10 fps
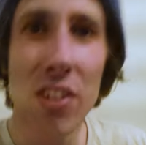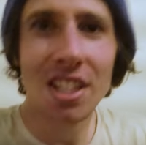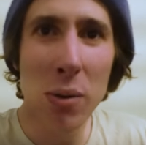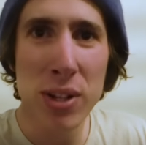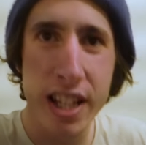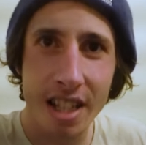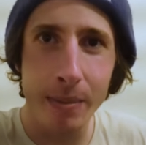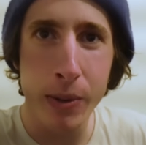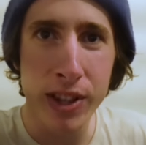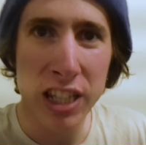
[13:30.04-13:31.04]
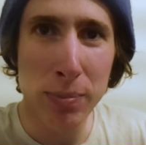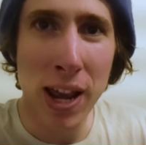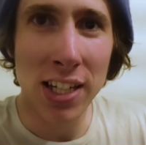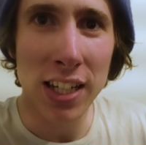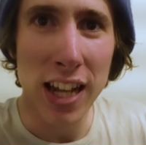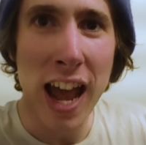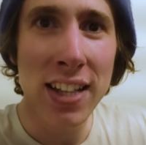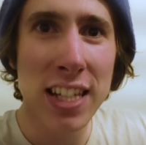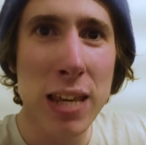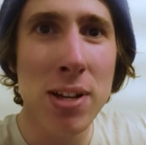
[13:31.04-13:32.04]
Every time we did something with this painting, it had
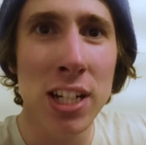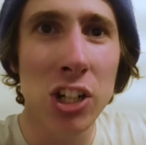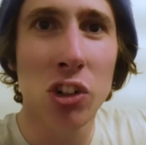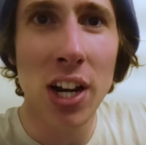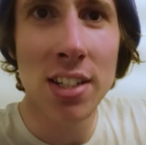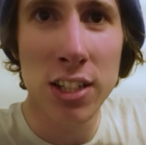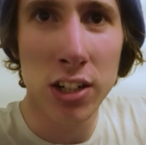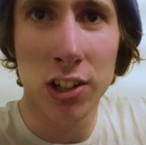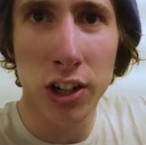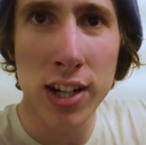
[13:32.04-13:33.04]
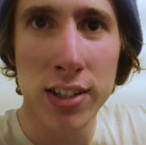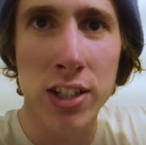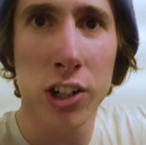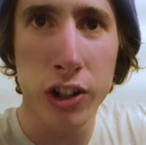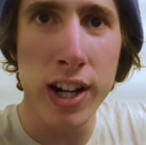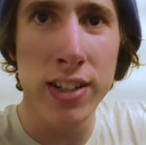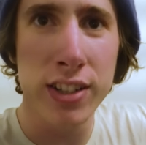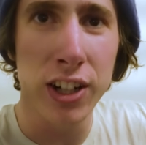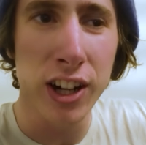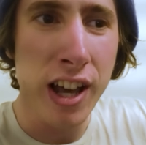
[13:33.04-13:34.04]
to keep getting crazier and crazier and
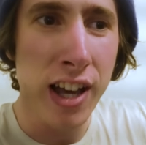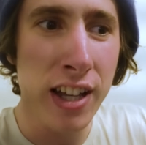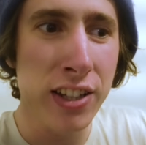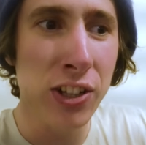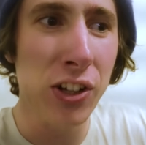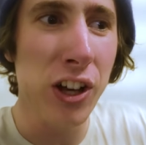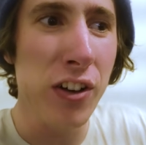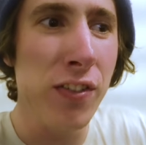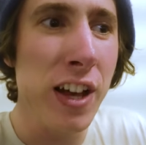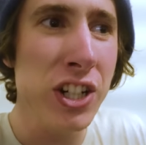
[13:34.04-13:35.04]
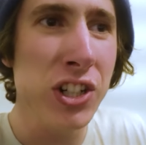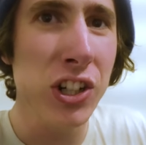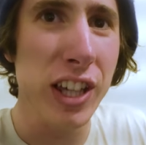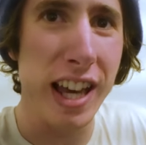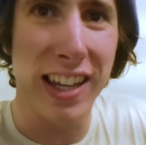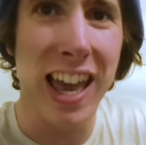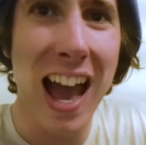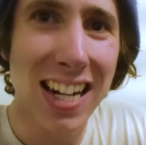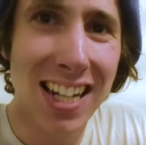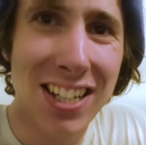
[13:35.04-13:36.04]
crazier until eventually it
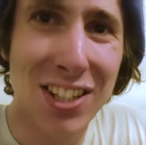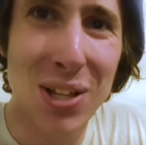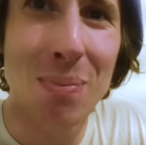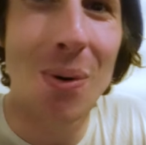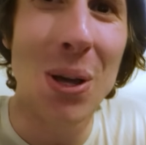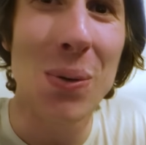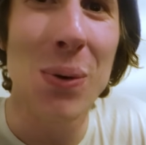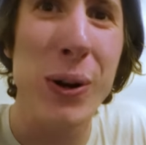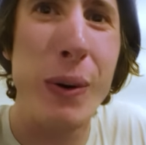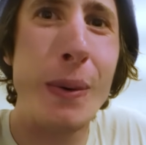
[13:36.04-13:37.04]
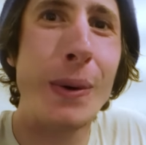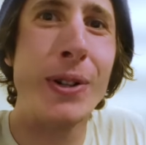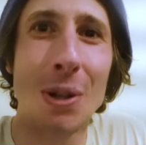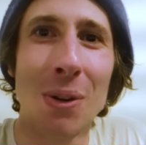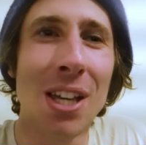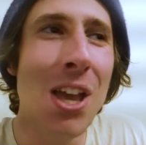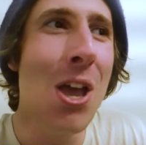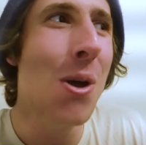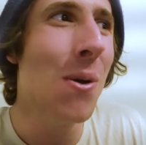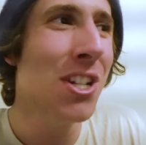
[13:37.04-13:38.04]
kind of got to the point where what we were doing
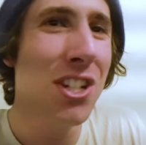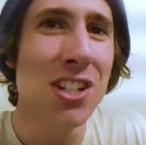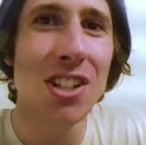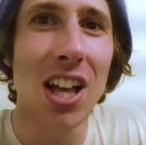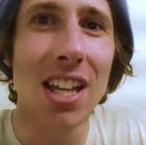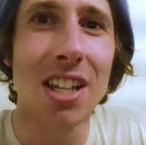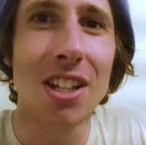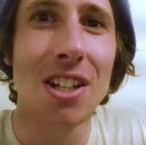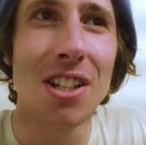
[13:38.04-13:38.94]
was just like